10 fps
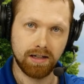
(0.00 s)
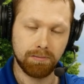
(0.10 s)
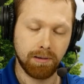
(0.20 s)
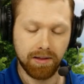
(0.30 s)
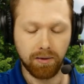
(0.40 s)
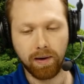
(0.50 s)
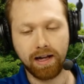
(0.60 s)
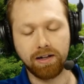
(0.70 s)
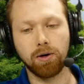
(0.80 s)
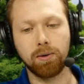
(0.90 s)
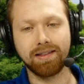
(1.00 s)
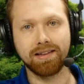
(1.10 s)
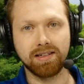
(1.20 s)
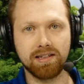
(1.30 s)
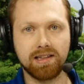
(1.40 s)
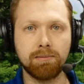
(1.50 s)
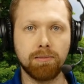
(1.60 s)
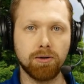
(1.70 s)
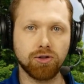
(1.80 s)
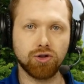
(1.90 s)
And by the way, noting this is the
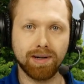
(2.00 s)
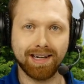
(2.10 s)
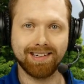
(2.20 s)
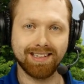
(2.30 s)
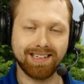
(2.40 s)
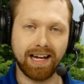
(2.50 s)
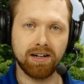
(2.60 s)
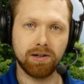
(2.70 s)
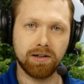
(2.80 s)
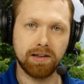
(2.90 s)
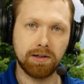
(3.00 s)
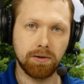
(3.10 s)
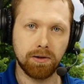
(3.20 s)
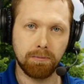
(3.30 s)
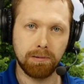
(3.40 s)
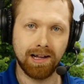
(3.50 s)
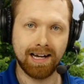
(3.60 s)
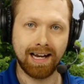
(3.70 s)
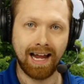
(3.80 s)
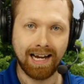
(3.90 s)
most strict standard that you could
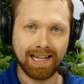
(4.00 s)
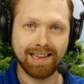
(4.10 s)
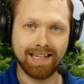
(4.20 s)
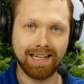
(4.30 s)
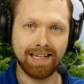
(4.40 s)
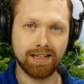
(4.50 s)
apply to anything,